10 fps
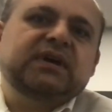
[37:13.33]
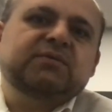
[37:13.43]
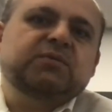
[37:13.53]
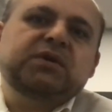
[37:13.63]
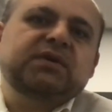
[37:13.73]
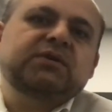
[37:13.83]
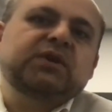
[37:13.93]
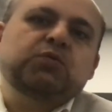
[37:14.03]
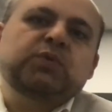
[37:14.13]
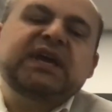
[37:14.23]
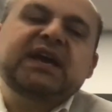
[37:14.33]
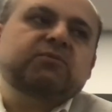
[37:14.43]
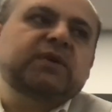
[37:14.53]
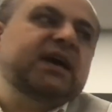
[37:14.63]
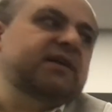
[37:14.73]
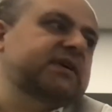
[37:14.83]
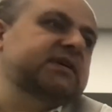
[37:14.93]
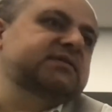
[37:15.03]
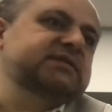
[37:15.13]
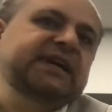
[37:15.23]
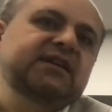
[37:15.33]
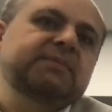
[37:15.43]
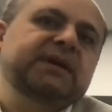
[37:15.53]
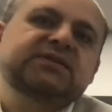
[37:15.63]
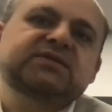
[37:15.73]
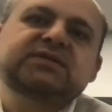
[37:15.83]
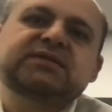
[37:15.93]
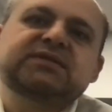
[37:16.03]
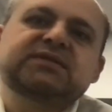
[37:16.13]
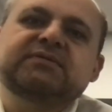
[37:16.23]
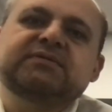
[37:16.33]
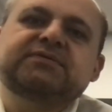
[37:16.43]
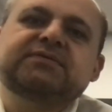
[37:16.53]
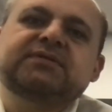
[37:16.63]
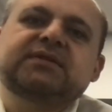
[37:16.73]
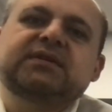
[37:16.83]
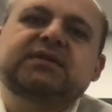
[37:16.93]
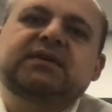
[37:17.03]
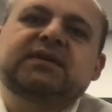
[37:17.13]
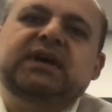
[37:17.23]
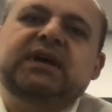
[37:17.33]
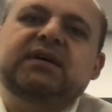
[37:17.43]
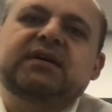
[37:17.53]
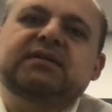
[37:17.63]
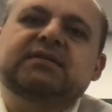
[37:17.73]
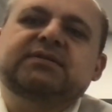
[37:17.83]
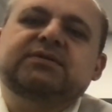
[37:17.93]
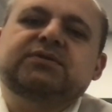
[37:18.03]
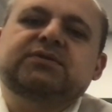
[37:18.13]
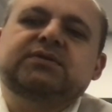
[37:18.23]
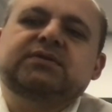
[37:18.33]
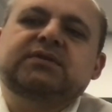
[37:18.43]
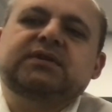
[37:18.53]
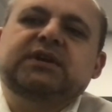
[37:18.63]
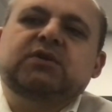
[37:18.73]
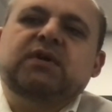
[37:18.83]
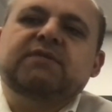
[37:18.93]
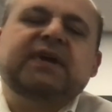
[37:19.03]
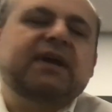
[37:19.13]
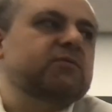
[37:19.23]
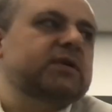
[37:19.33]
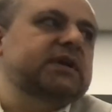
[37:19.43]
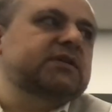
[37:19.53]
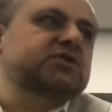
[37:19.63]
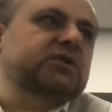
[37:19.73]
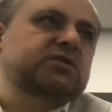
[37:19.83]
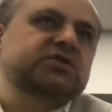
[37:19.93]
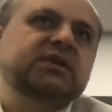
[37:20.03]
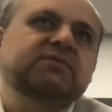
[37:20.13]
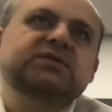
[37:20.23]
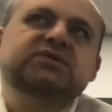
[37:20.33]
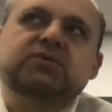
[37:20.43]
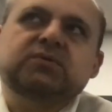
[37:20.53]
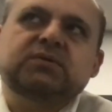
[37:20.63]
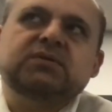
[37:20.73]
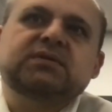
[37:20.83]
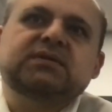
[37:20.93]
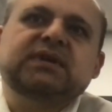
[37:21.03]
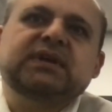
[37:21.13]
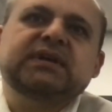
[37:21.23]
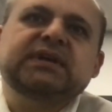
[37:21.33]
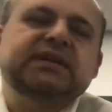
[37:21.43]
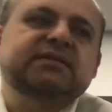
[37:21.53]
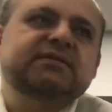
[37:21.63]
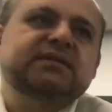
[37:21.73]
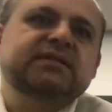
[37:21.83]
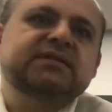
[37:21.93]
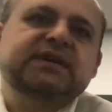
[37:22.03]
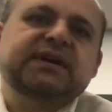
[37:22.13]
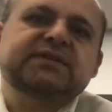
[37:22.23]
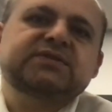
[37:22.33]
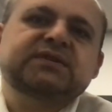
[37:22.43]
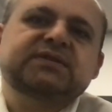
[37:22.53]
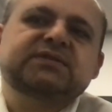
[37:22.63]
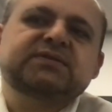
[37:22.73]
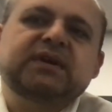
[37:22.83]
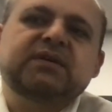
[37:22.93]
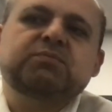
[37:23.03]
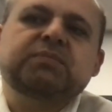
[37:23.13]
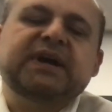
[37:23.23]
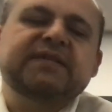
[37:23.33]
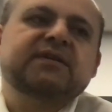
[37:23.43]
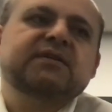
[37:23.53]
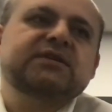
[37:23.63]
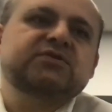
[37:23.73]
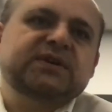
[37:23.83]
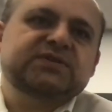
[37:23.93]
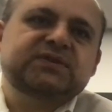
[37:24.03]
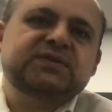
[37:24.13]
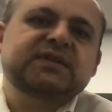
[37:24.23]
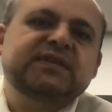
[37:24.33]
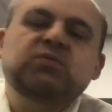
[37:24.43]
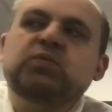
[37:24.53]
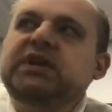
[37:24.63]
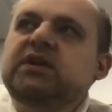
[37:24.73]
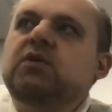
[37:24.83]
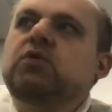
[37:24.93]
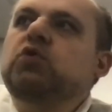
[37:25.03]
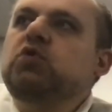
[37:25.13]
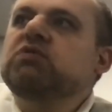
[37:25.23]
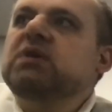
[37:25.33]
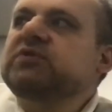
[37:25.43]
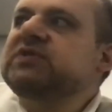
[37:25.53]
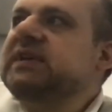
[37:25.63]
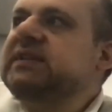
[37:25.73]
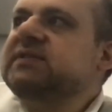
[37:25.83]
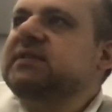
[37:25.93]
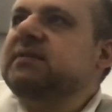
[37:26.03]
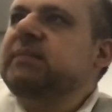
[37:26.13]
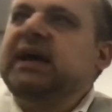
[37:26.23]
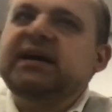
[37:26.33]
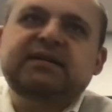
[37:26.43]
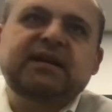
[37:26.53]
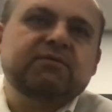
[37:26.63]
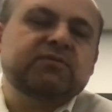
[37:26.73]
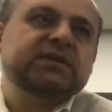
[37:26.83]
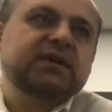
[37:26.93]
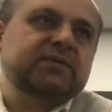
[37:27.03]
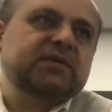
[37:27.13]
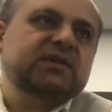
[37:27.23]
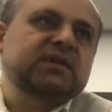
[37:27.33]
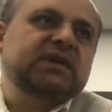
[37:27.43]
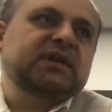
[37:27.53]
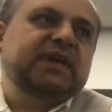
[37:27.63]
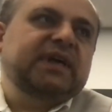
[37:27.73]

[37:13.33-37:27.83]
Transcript: uh, we, you know, we have we have a database of, uh, you know, of every church and every school uh, in in the diocese uh, by their addresses, and then we know who represents them at every level.